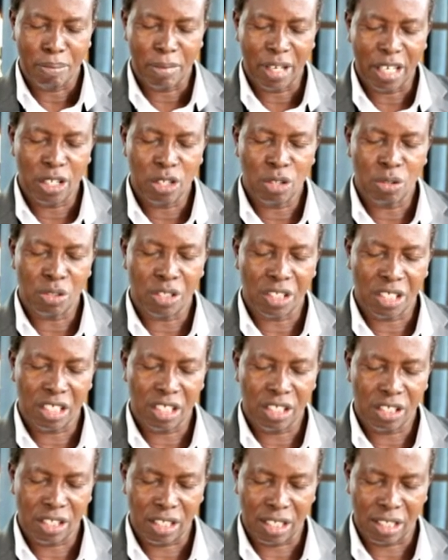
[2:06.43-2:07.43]
May you
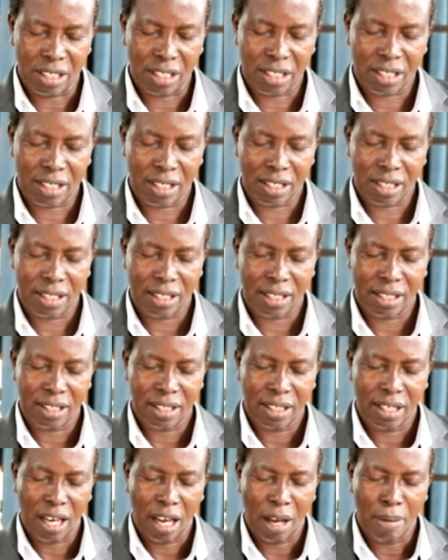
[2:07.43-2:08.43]
teach us.
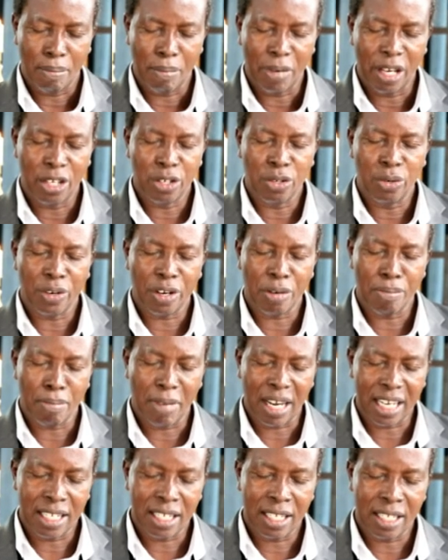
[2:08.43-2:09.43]
May you
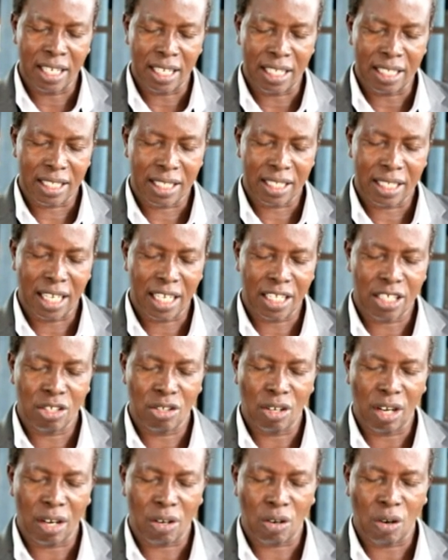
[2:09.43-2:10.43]
remind us
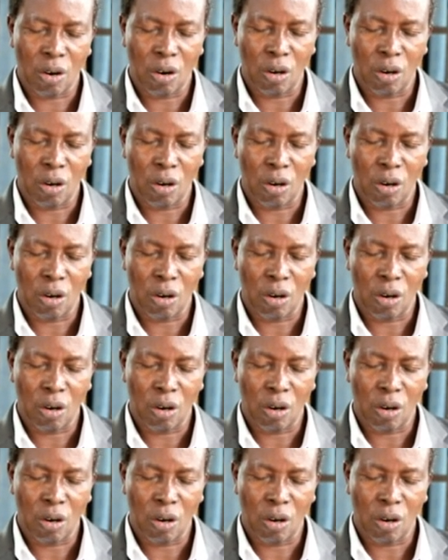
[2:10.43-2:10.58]
that you are